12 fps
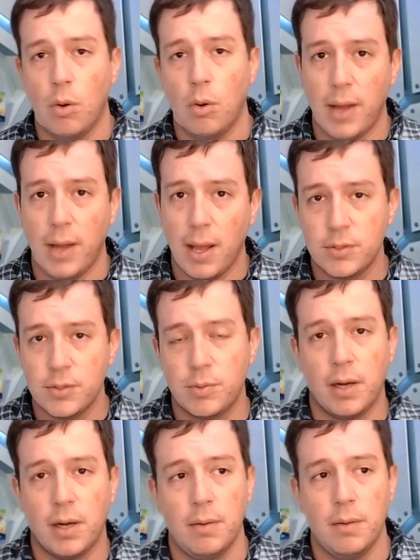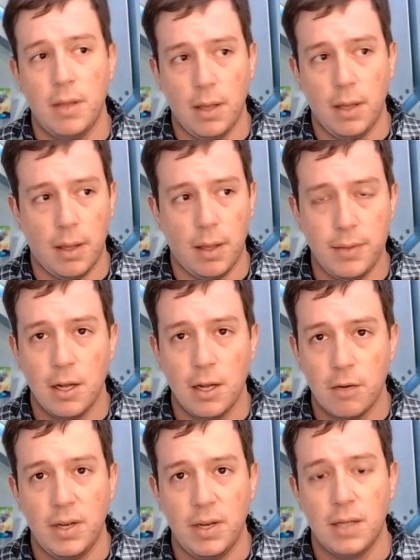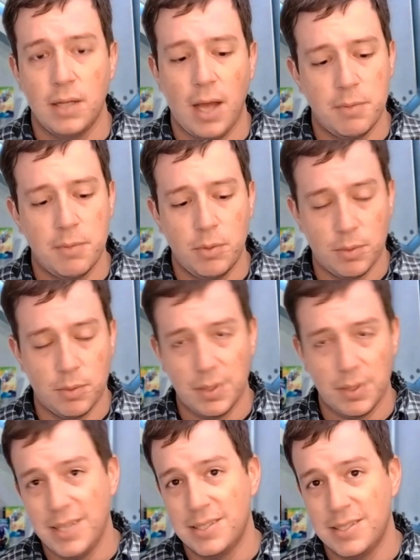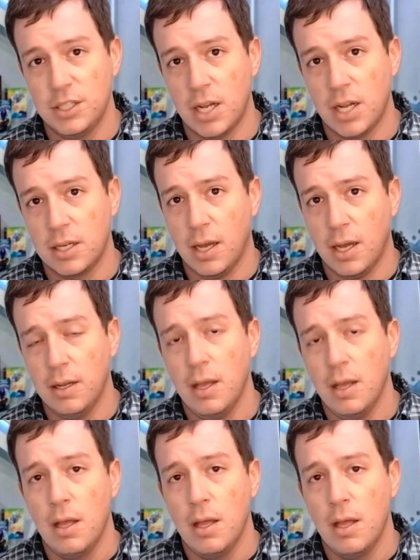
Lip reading: or elsewhere in the intervening time between release and Gen Con,